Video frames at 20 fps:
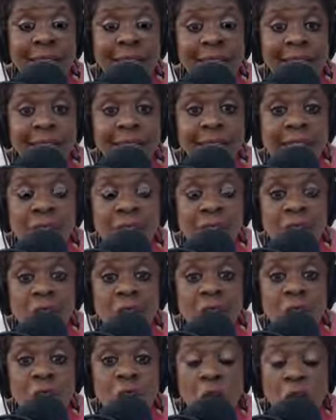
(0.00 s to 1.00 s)
And
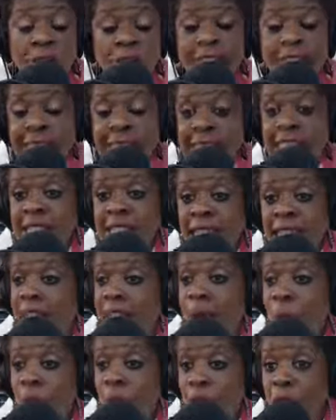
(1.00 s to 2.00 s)
this is
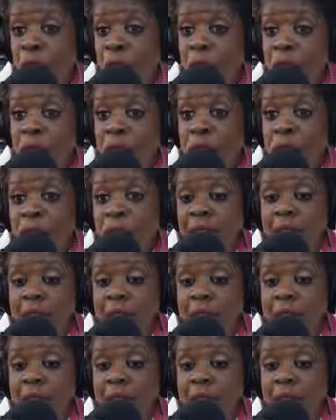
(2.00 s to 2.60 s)
their world.